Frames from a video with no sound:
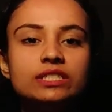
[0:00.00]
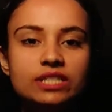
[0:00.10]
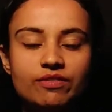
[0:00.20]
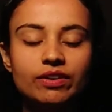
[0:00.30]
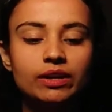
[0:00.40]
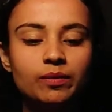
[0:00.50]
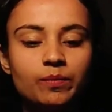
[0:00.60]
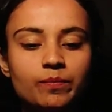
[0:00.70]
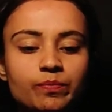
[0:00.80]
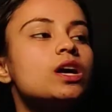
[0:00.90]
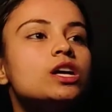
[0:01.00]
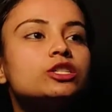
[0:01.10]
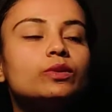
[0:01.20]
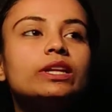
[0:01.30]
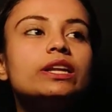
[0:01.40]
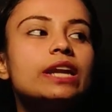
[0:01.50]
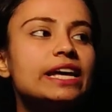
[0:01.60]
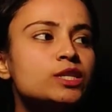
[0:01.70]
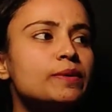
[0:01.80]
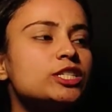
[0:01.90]
7. So in the
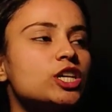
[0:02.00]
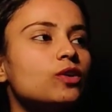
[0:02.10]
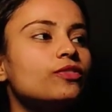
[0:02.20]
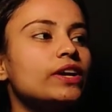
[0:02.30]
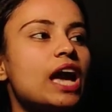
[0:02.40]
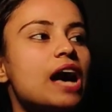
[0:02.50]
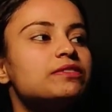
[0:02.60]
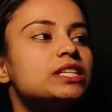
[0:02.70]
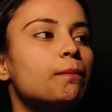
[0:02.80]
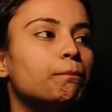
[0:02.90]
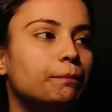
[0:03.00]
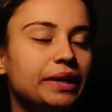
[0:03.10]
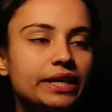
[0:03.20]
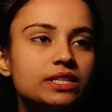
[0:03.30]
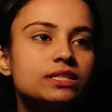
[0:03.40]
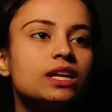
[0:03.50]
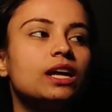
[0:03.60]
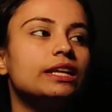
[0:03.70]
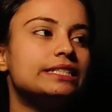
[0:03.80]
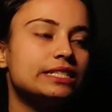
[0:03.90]
next picture, we have some bees.
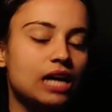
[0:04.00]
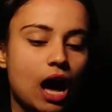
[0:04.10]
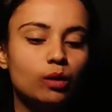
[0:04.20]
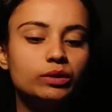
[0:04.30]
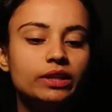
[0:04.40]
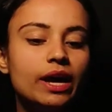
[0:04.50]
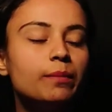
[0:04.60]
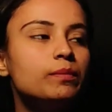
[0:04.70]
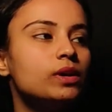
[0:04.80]
Let's count them.